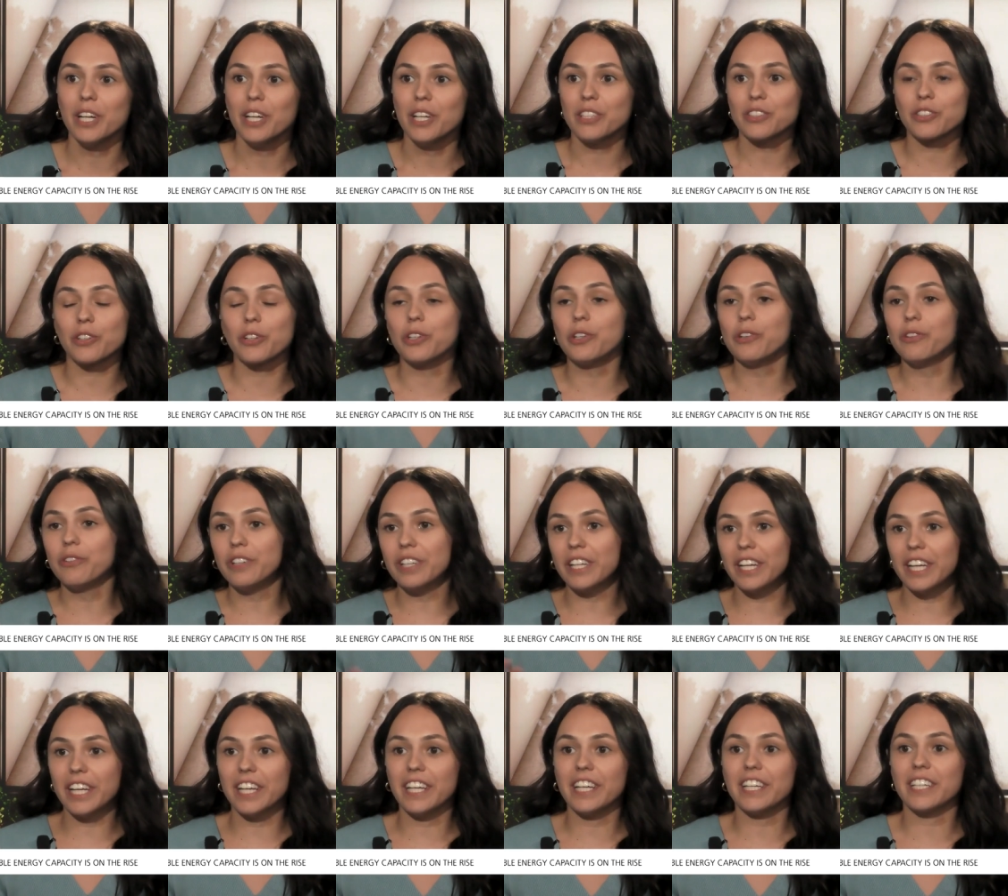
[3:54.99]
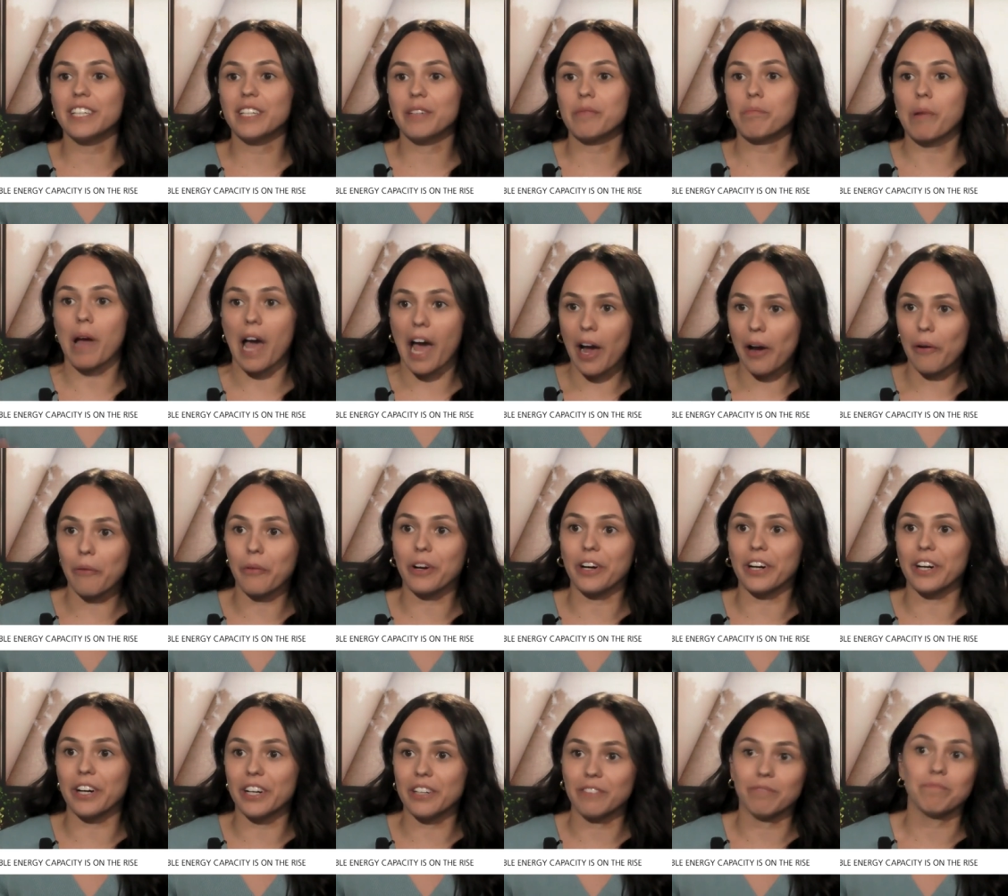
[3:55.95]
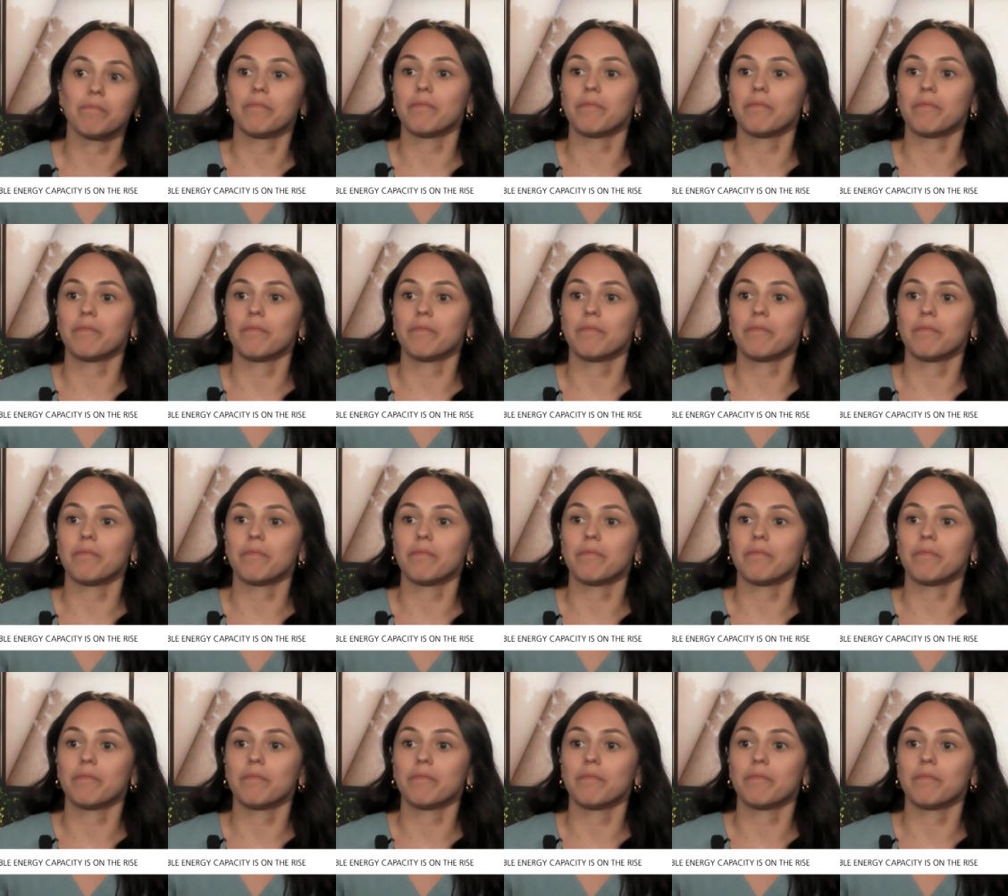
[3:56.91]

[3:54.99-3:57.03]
So you need power